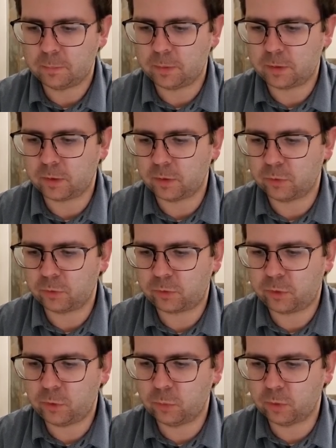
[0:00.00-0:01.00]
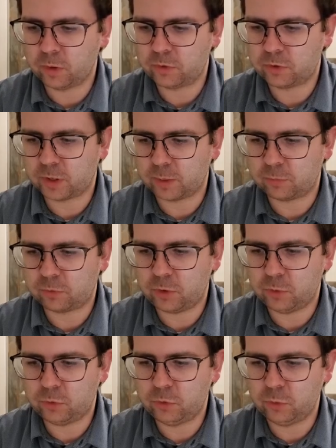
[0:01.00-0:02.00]
because Q1 times
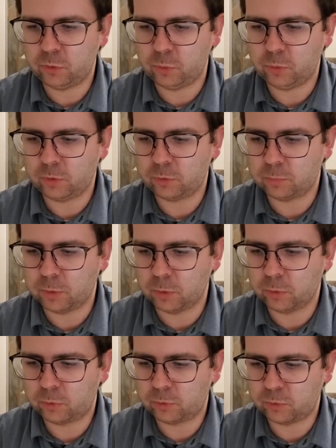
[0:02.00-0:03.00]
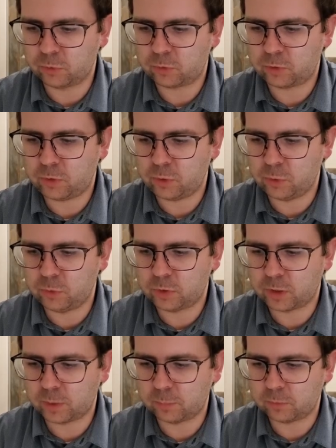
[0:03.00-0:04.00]
Q2 is both just Q
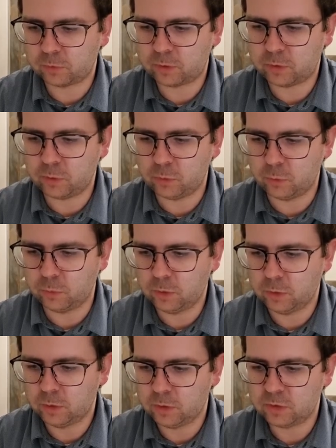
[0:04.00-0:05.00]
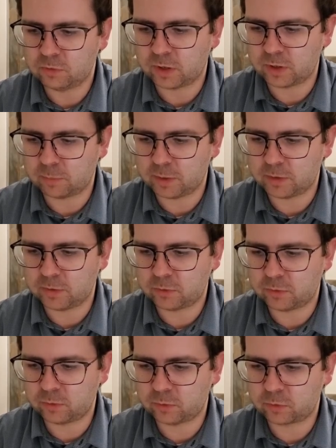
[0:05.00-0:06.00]
times Q divided by
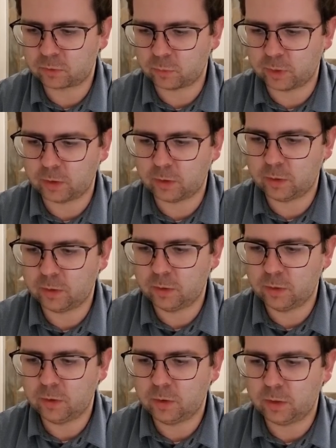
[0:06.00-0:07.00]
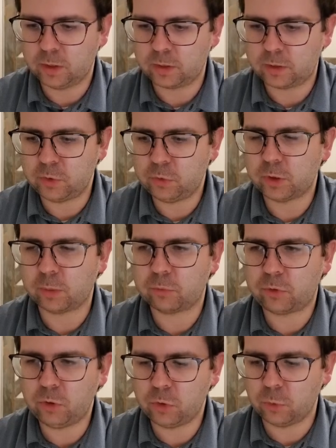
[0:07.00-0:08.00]
distance squared. And Q times
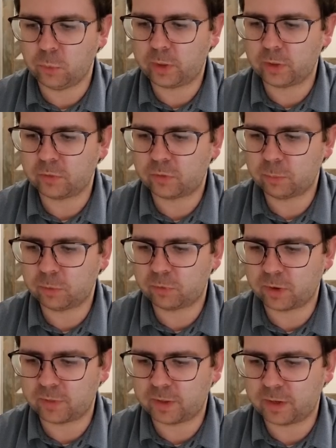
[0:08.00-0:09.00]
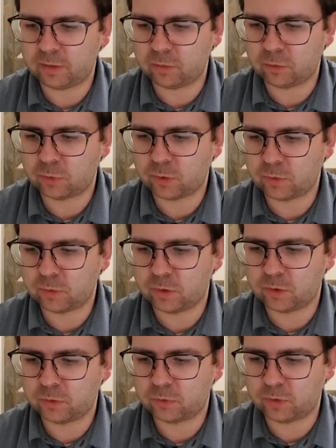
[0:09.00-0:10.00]
Q, we can simplify that even further
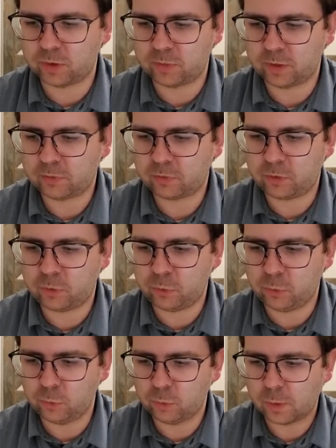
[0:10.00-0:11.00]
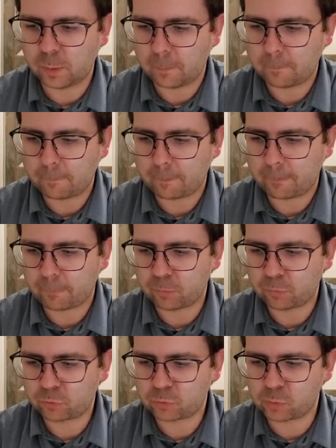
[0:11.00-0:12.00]
and just say that's Q
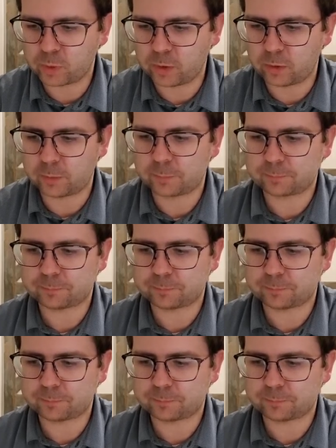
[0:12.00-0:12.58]
squared.